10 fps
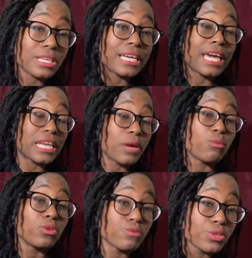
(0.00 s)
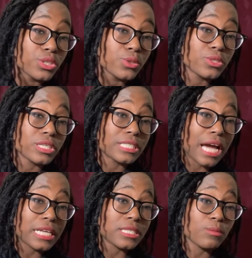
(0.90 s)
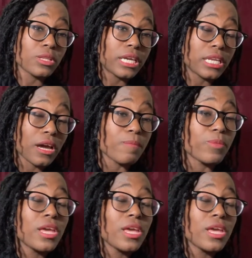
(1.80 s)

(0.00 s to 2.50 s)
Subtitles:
again, it will reduce your taxable income,